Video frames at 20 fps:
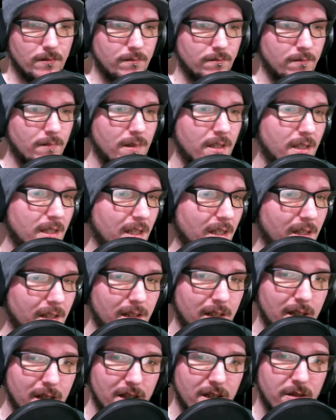
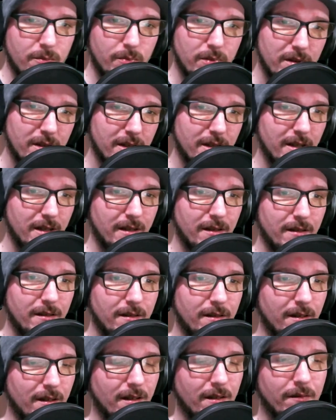
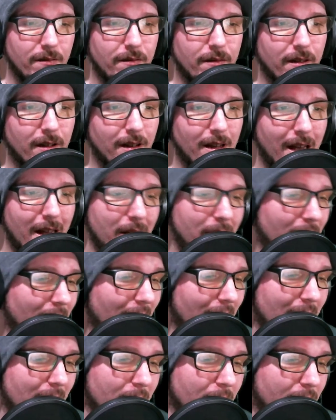60-ish% of the life
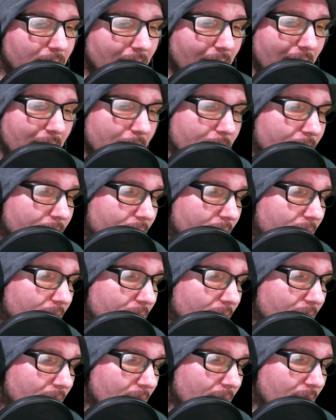I have left,
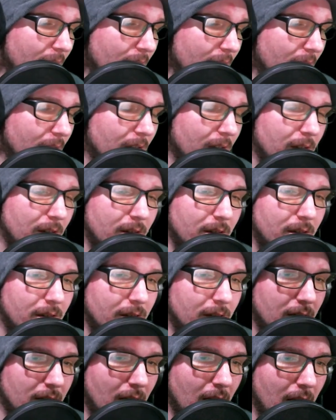
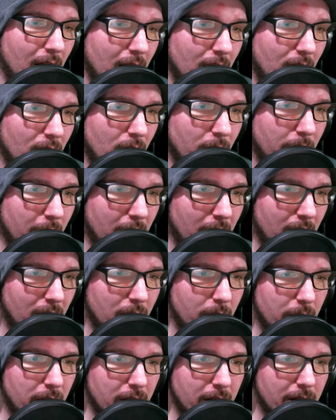I hope I
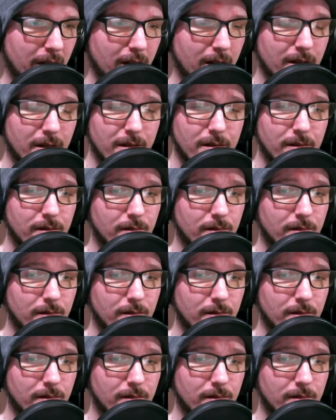can be there